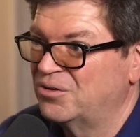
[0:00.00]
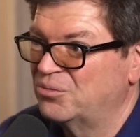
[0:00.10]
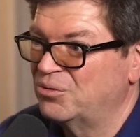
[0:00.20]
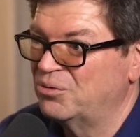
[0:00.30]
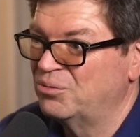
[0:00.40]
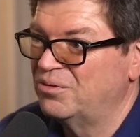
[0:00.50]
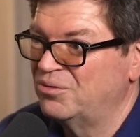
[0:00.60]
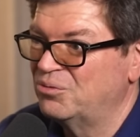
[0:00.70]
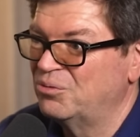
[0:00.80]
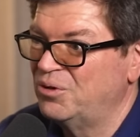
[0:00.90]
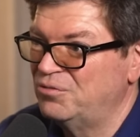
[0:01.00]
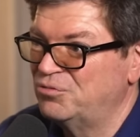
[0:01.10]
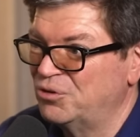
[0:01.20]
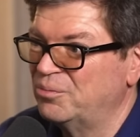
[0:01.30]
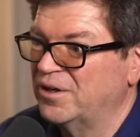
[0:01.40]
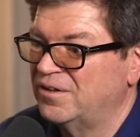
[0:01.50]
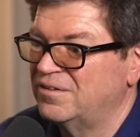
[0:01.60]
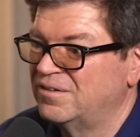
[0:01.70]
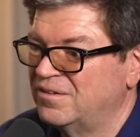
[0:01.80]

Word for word: We, we, we're really fooled by it.